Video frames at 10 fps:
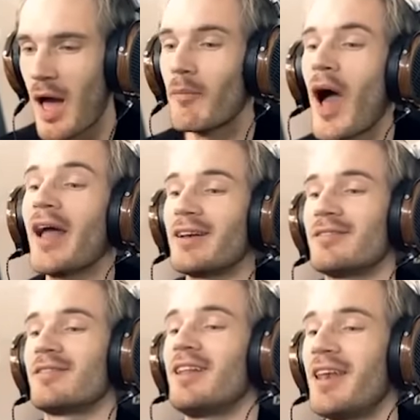What?
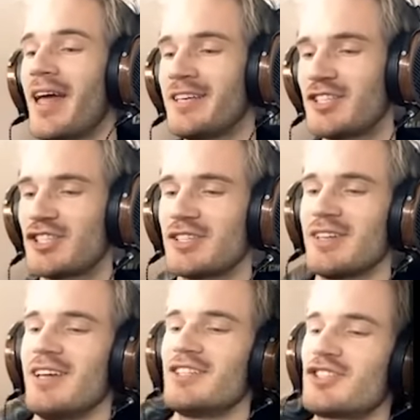The lights.
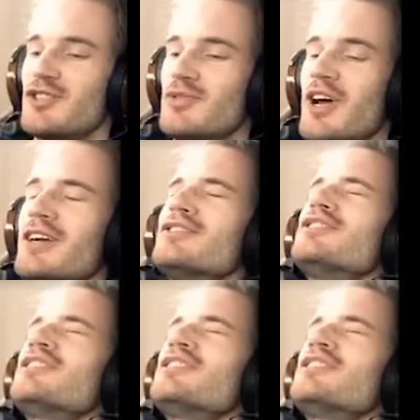It's too dark to